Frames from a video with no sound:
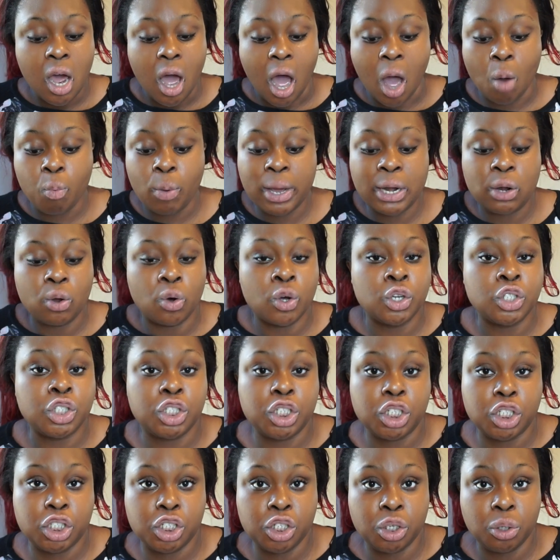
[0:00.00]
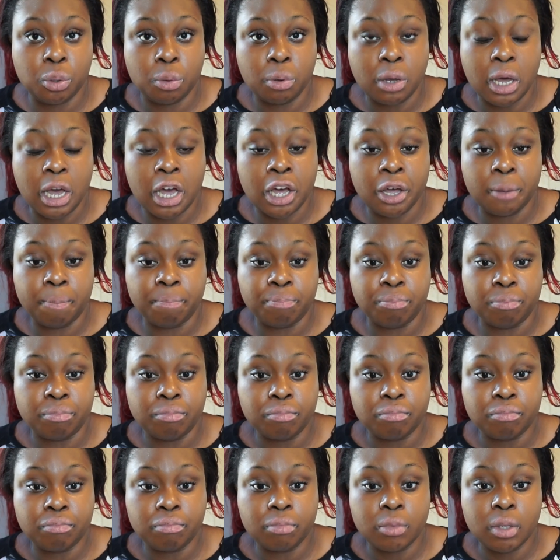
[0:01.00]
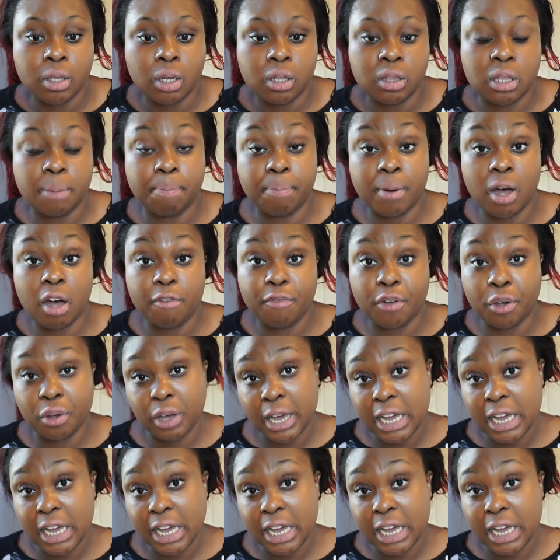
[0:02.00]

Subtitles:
I went on to do the bar